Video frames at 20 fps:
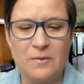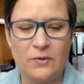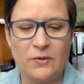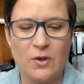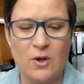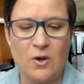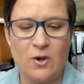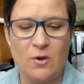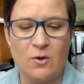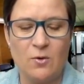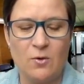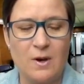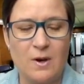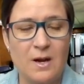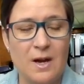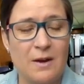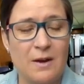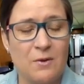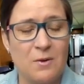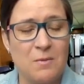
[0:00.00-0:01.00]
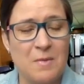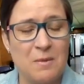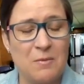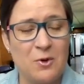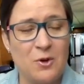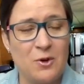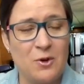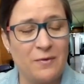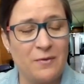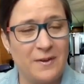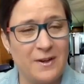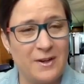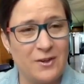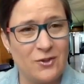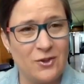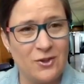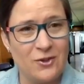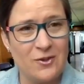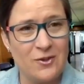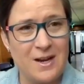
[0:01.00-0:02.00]
So I remember you're
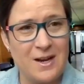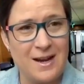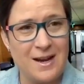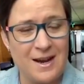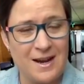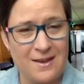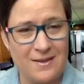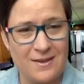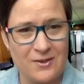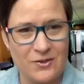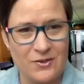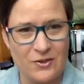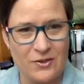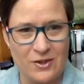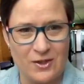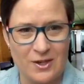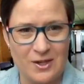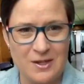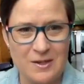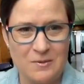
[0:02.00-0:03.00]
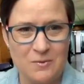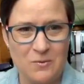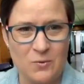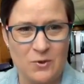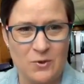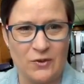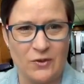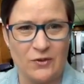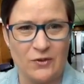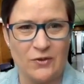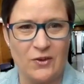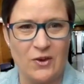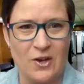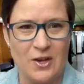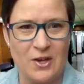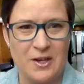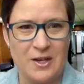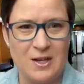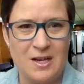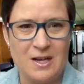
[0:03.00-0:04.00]
finishing your AA this year, which is
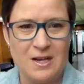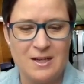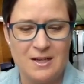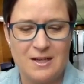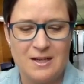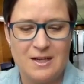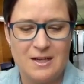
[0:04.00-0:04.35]
good.